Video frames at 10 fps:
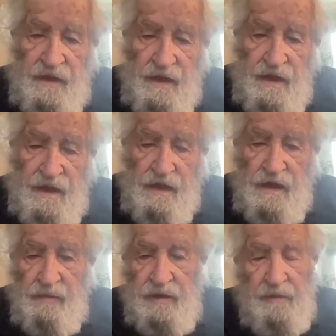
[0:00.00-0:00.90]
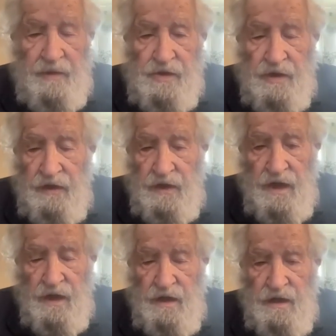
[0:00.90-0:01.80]
and a couple of Pacific
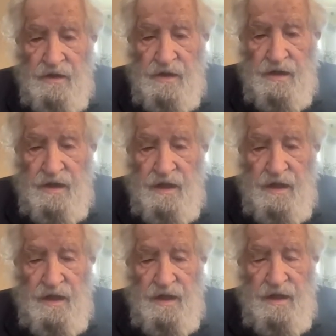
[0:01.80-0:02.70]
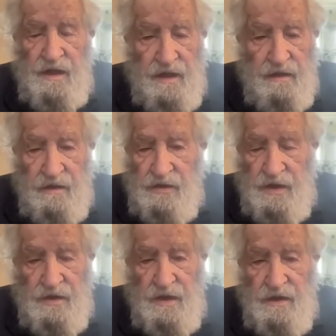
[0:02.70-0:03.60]
Islands. Here it's
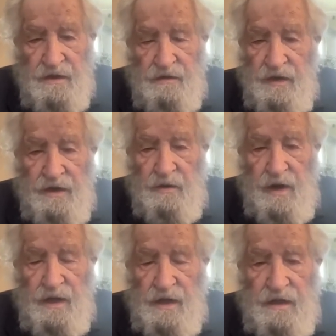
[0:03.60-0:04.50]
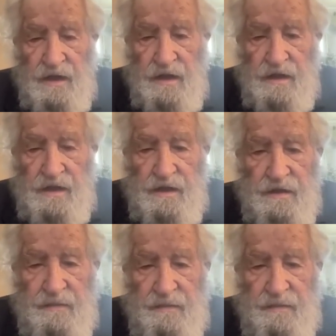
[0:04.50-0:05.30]
considered a very radical idea.